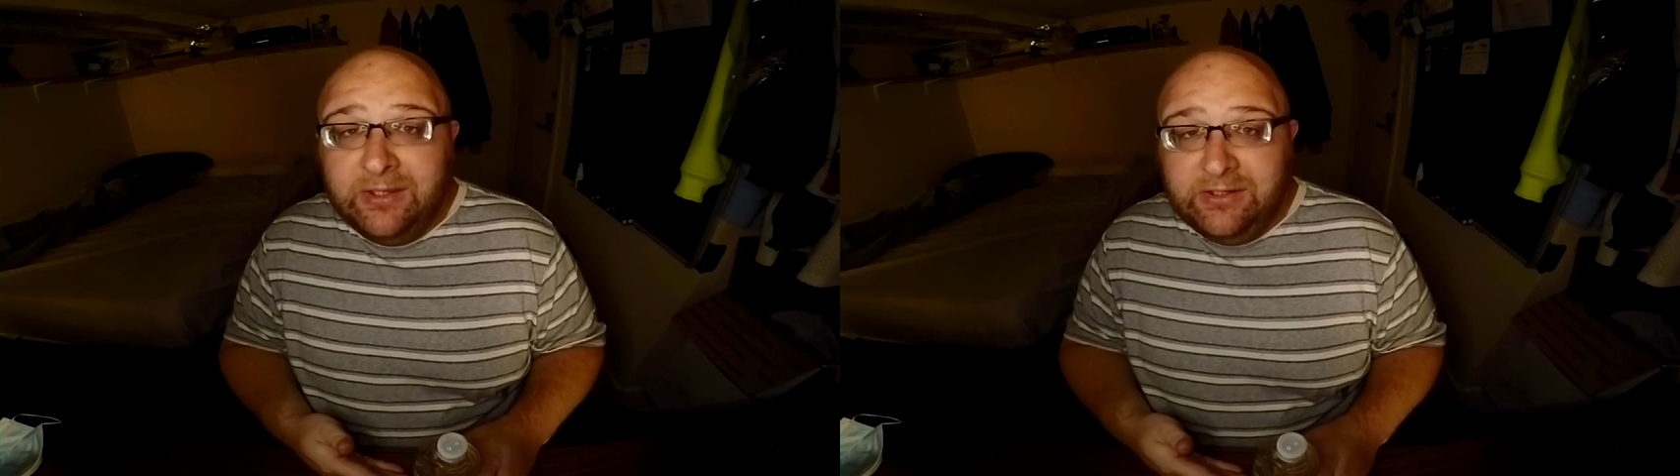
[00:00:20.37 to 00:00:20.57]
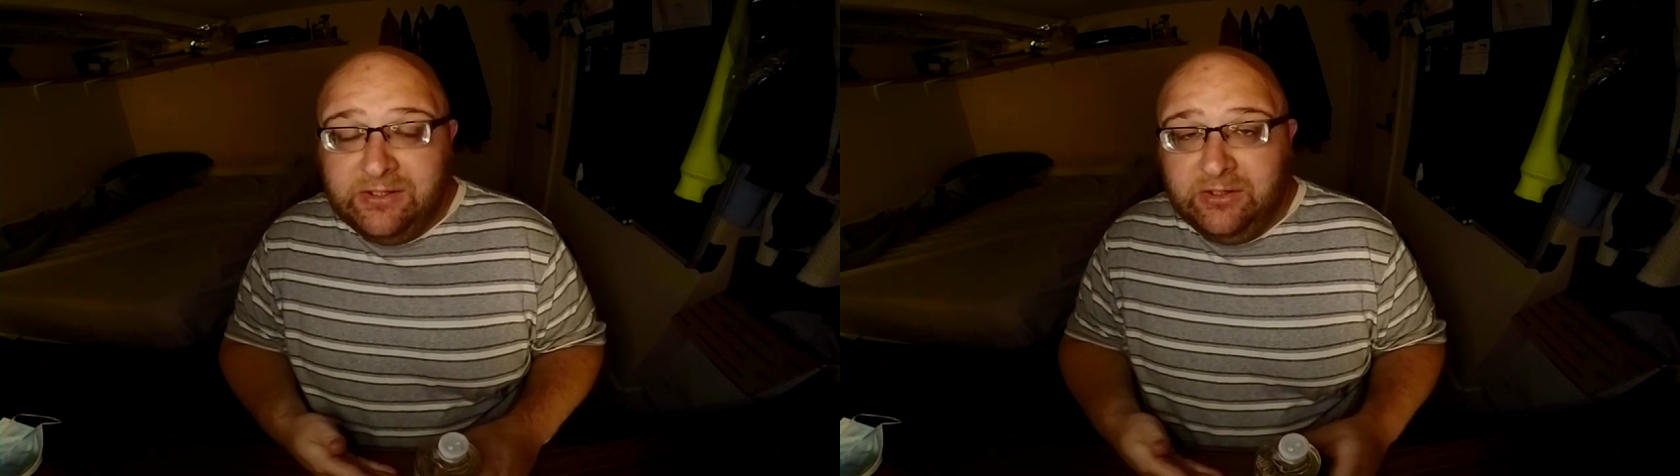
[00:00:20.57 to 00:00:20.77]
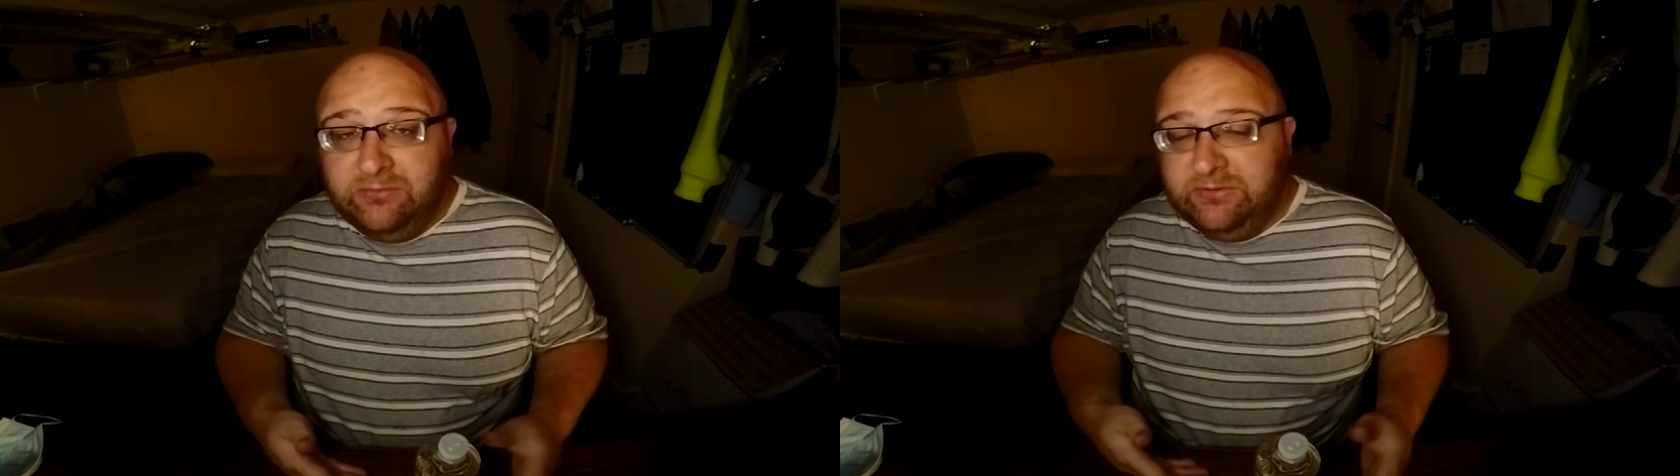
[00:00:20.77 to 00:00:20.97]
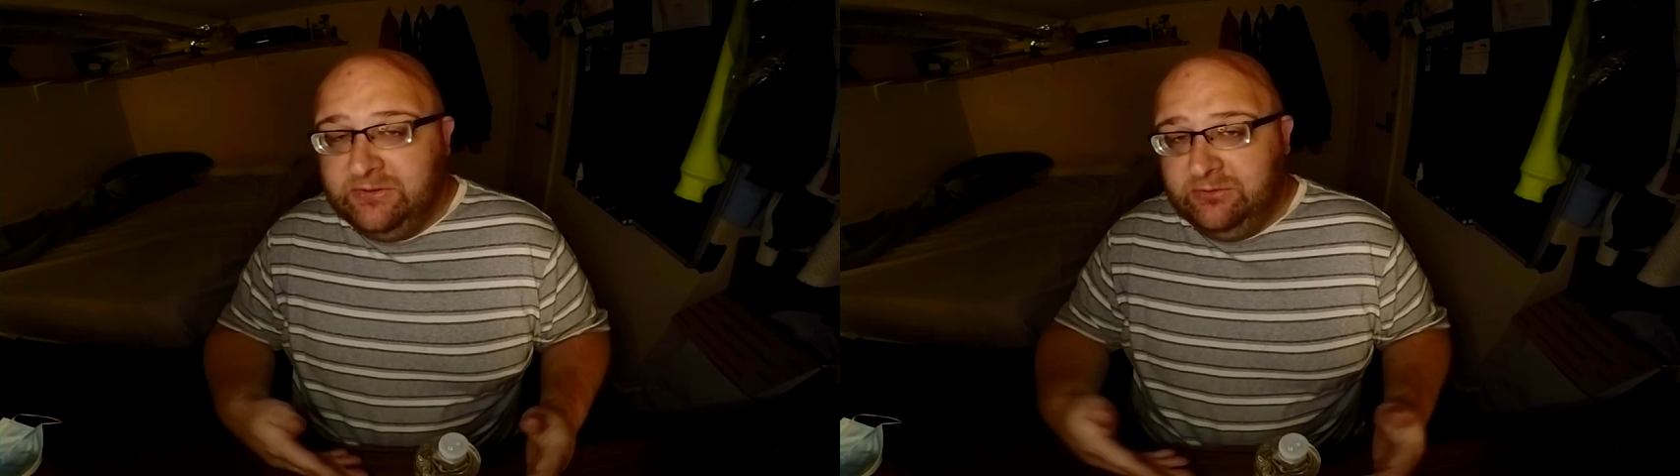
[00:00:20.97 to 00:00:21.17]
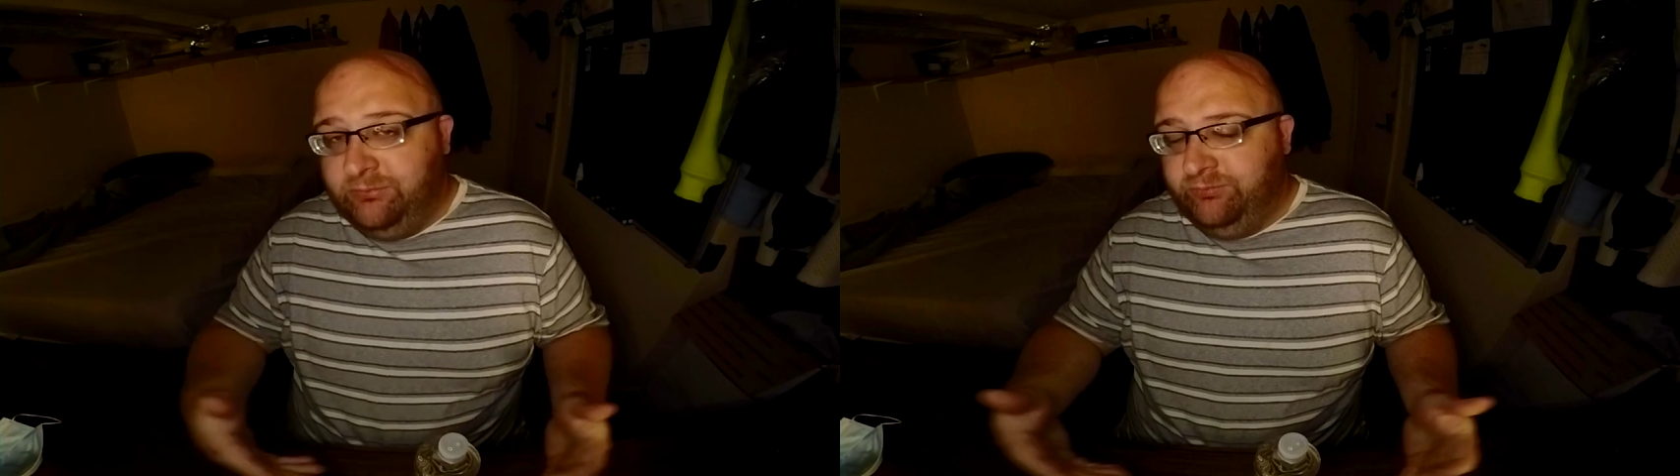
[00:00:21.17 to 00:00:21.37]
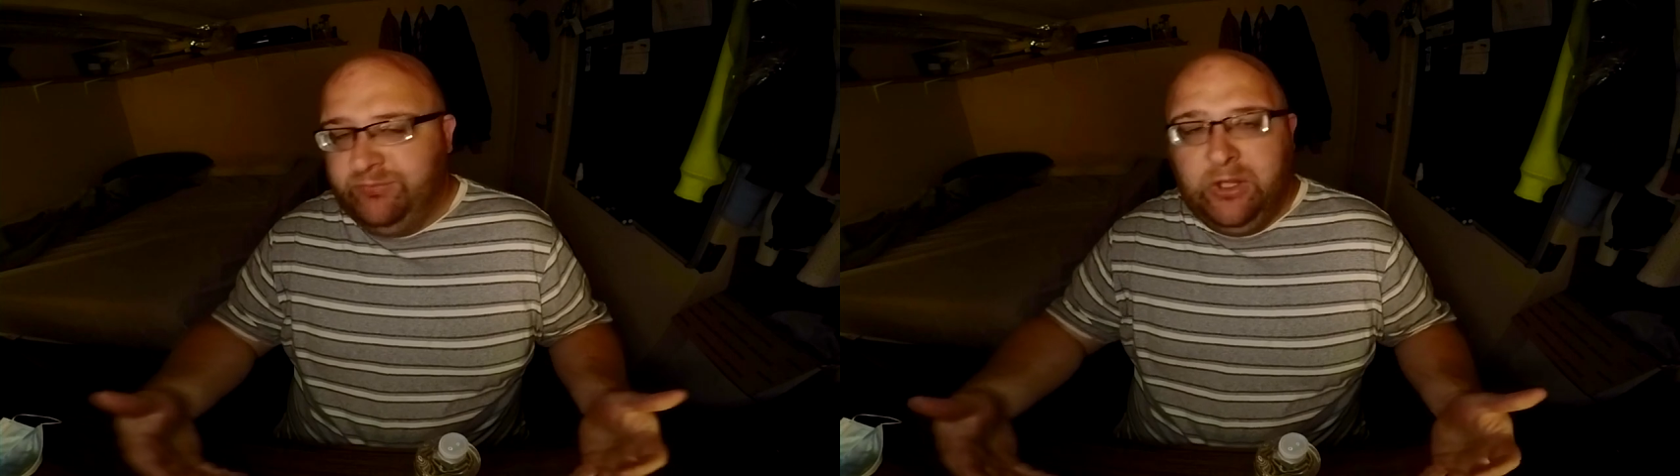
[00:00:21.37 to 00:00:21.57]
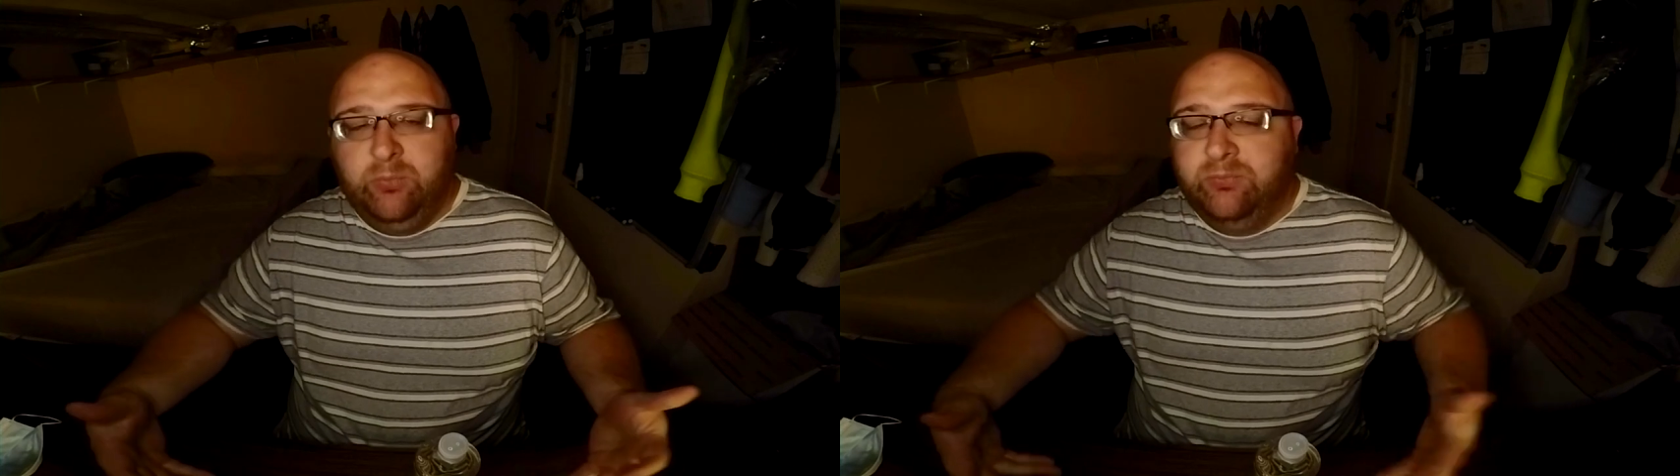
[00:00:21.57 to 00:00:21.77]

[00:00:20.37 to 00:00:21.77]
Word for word: you know, to help